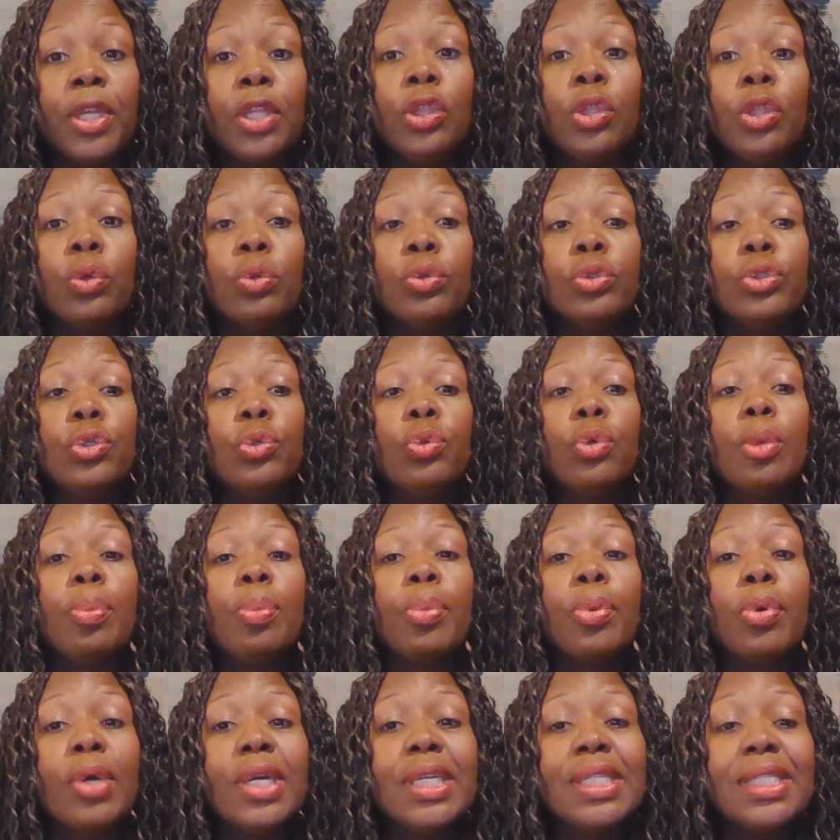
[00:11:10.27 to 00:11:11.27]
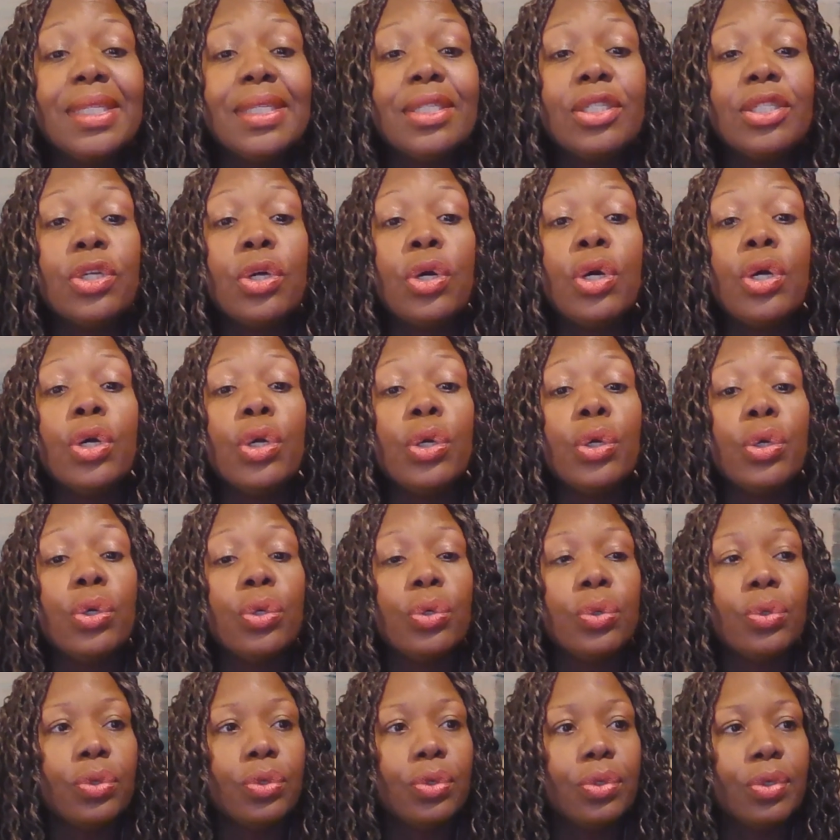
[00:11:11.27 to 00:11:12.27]
Those who are present are
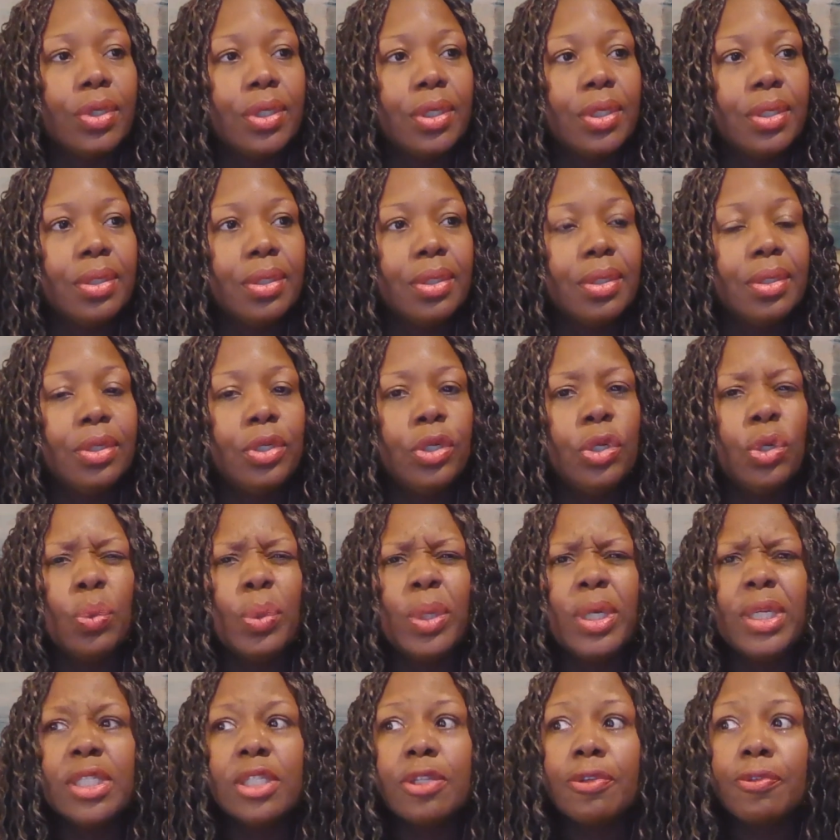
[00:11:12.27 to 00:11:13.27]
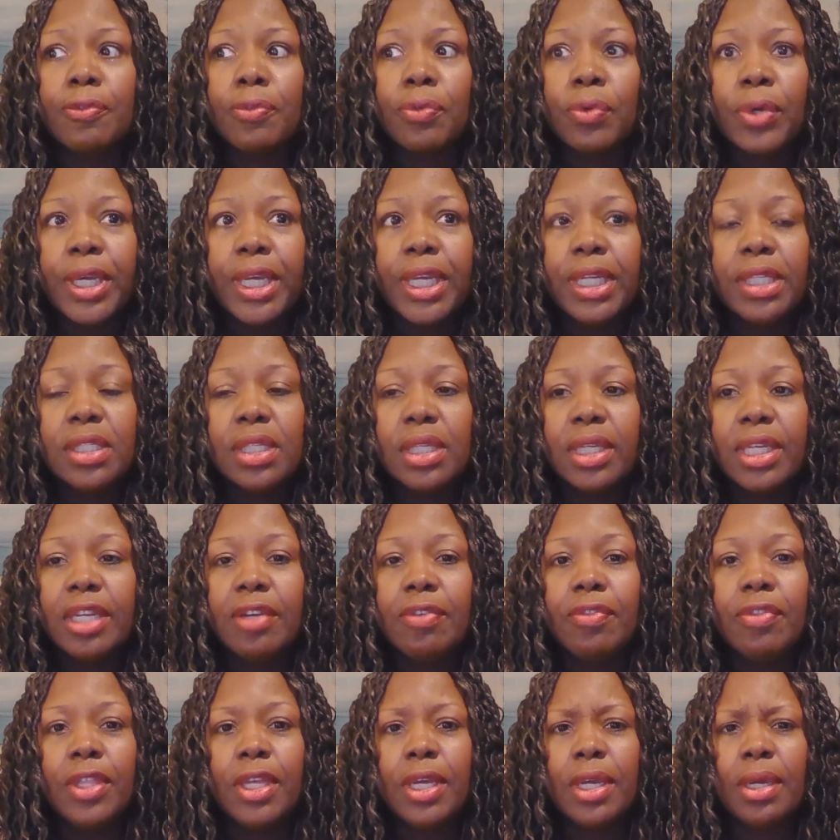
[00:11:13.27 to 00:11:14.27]
heard. No one is afraid to
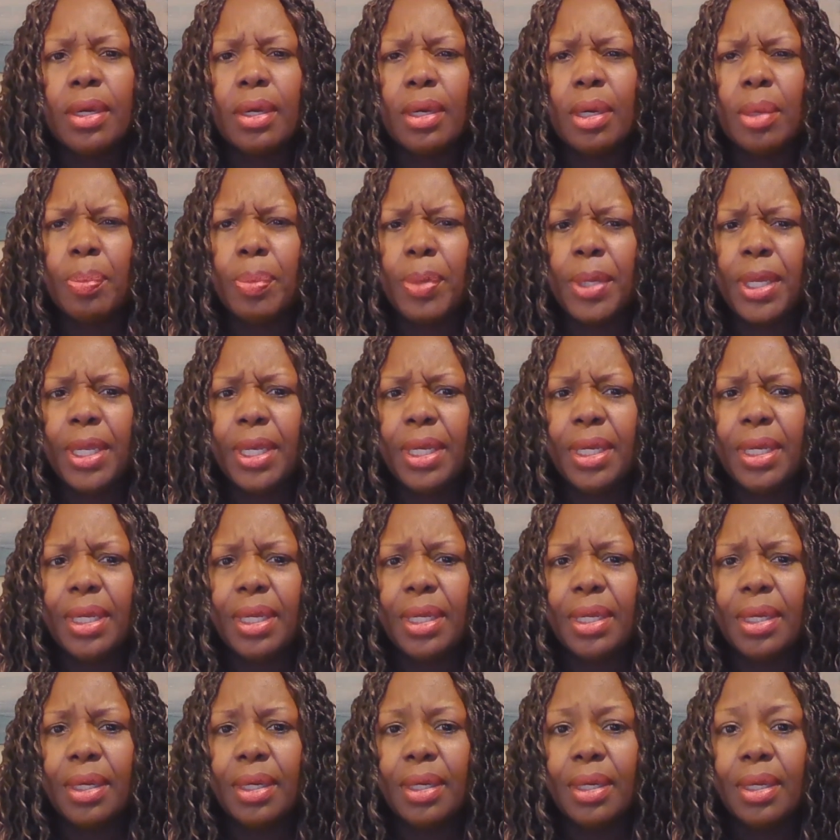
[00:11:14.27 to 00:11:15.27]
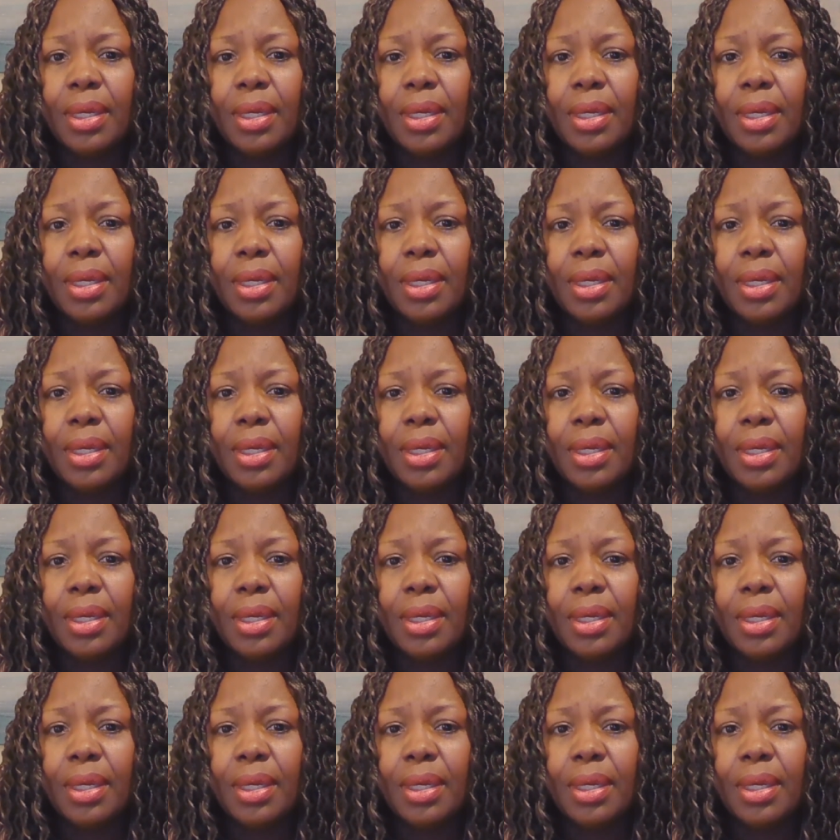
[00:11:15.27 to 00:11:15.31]
give their opinion